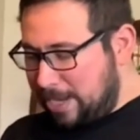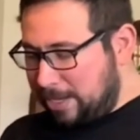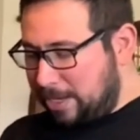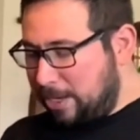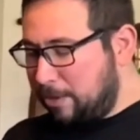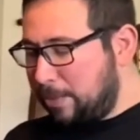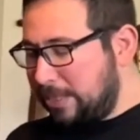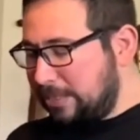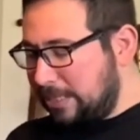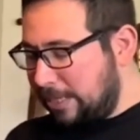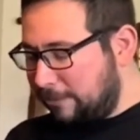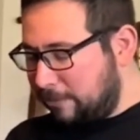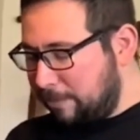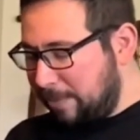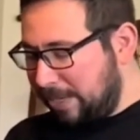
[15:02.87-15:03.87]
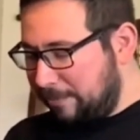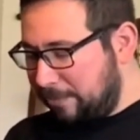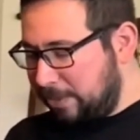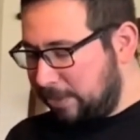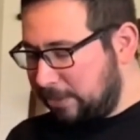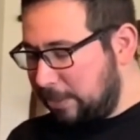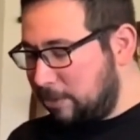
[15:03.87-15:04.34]
You're always there for me.
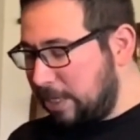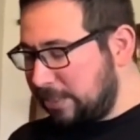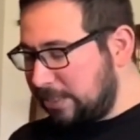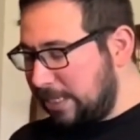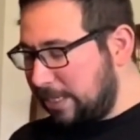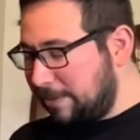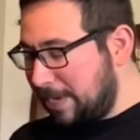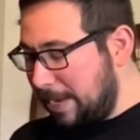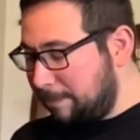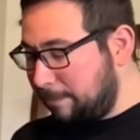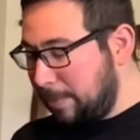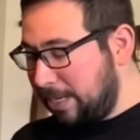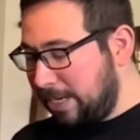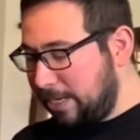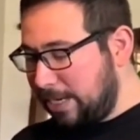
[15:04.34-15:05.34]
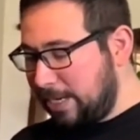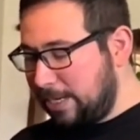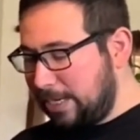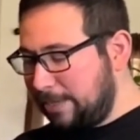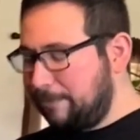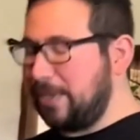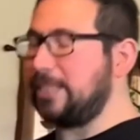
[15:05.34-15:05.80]
Your generosity kept my,
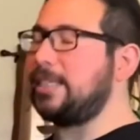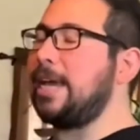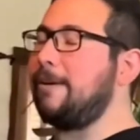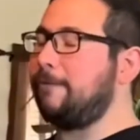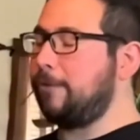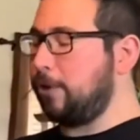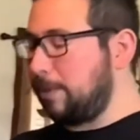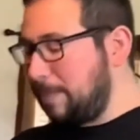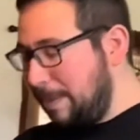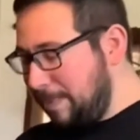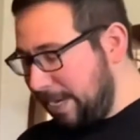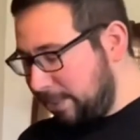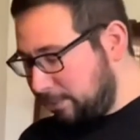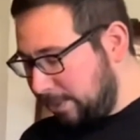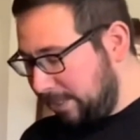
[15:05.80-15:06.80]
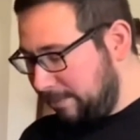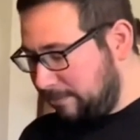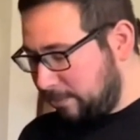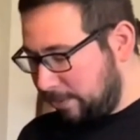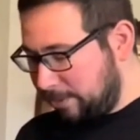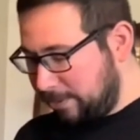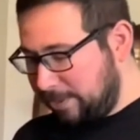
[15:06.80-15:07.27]
uh, has kept food in my pantry
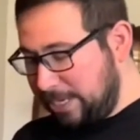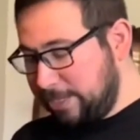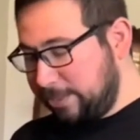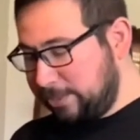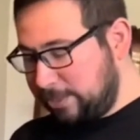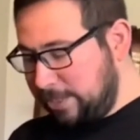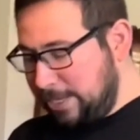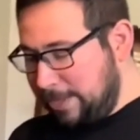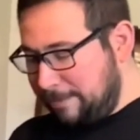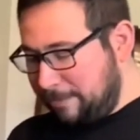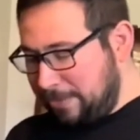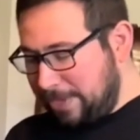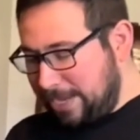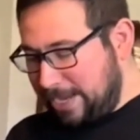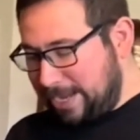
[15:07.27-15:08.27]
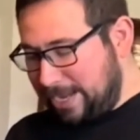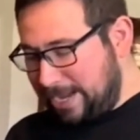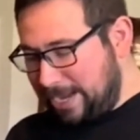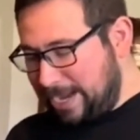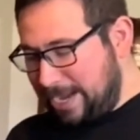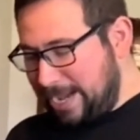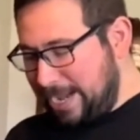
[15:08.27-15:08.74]
for years.
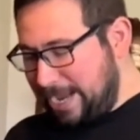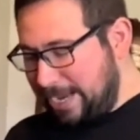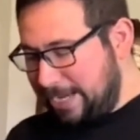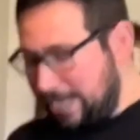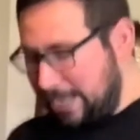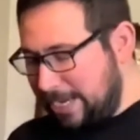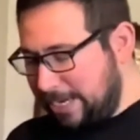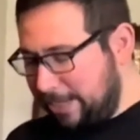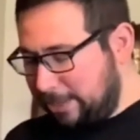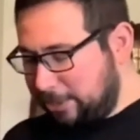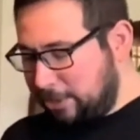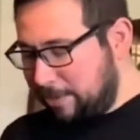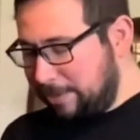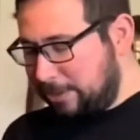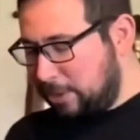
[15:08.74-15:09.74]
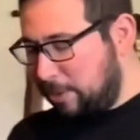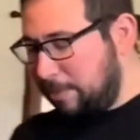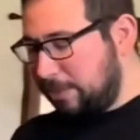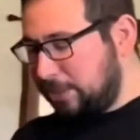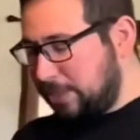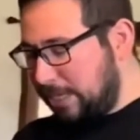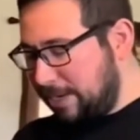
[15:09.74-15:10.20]
Aww. And uh, you show me so
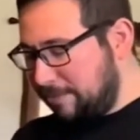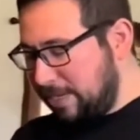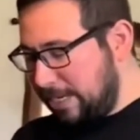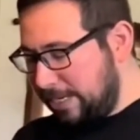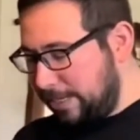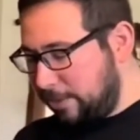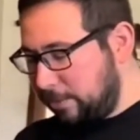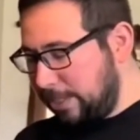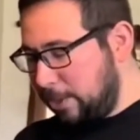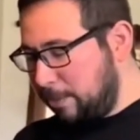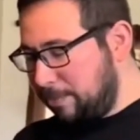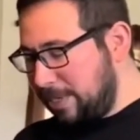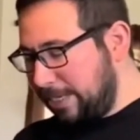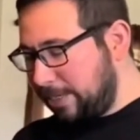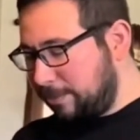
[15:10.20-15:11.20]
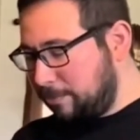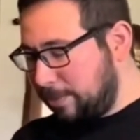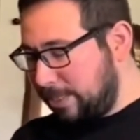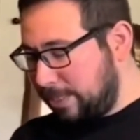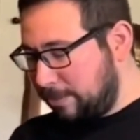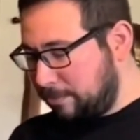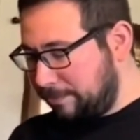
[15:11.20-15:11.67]
much love that I only hope that I can
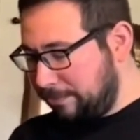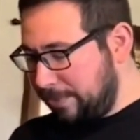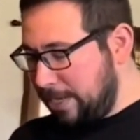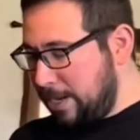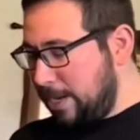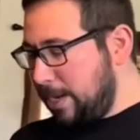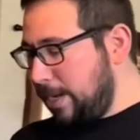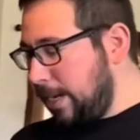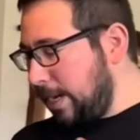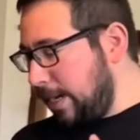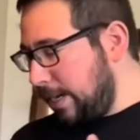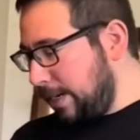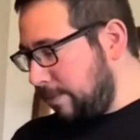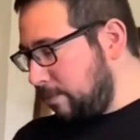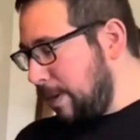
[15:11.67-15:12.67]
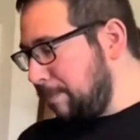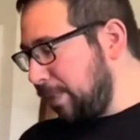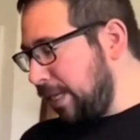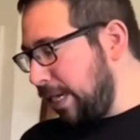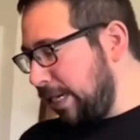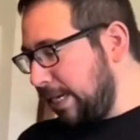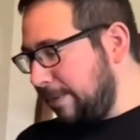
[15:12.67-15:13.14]
uh, uh
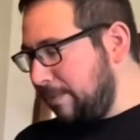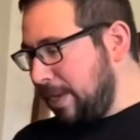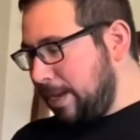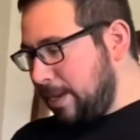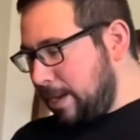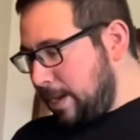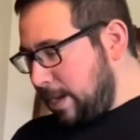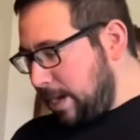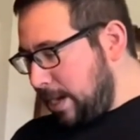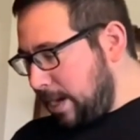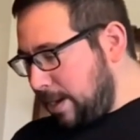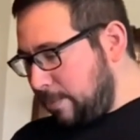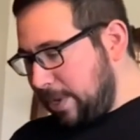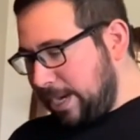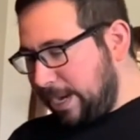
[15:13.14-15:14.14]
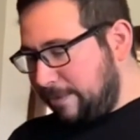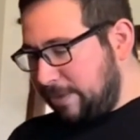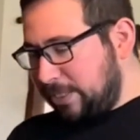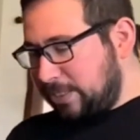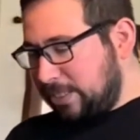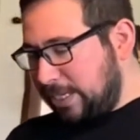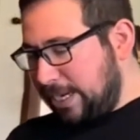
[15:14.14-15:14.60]
replicate it uh, when I
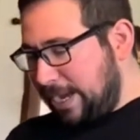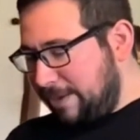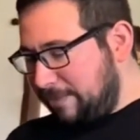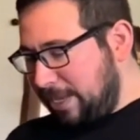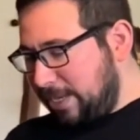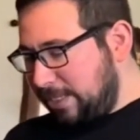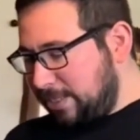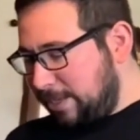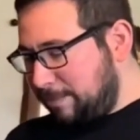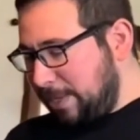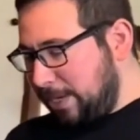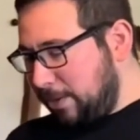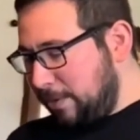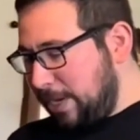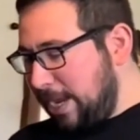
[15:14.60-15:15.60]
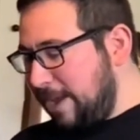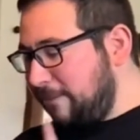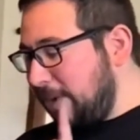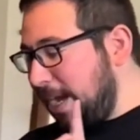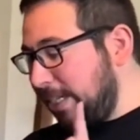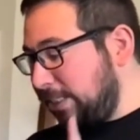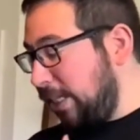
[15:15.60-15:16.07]
eventually have kids of my own,
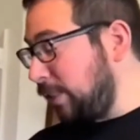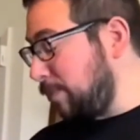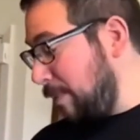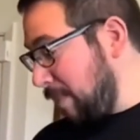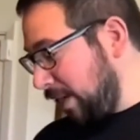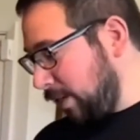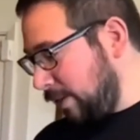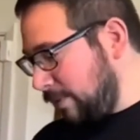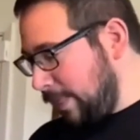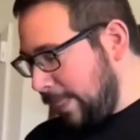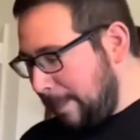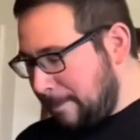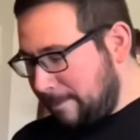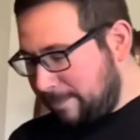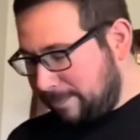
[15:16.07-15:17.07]
if I change my mind.